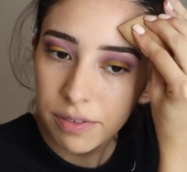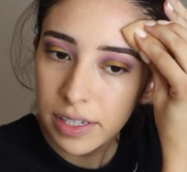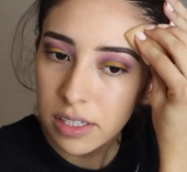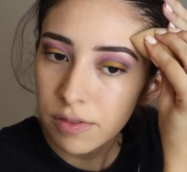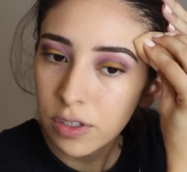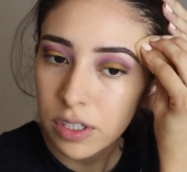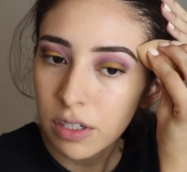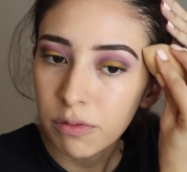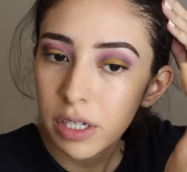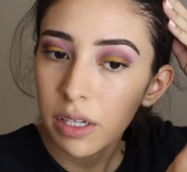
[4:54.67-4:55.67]
festival and
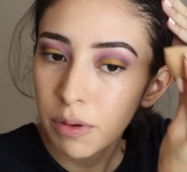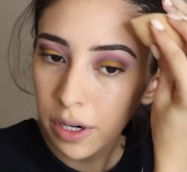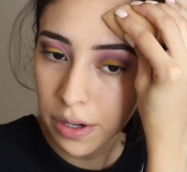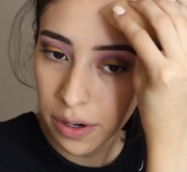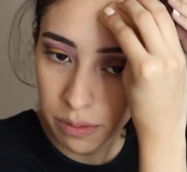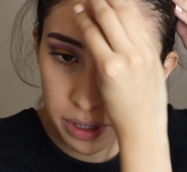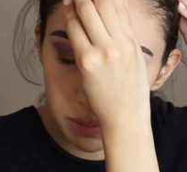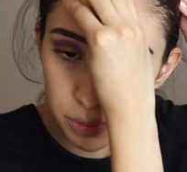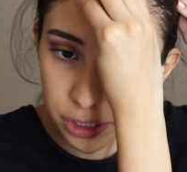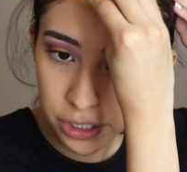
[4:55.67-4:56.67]
you really want to go to
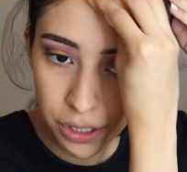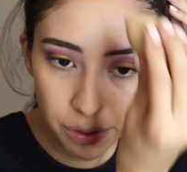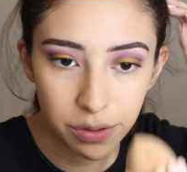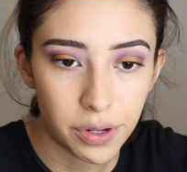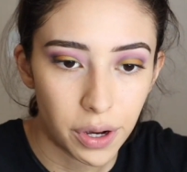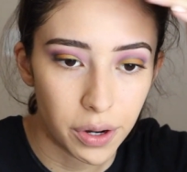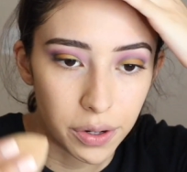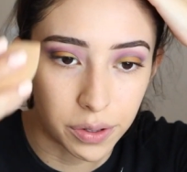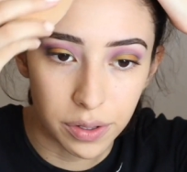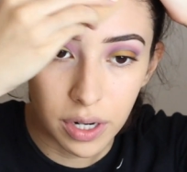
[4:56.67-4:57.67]
one, but you don't
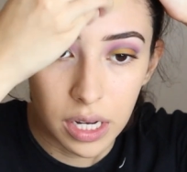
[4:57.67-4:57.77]
know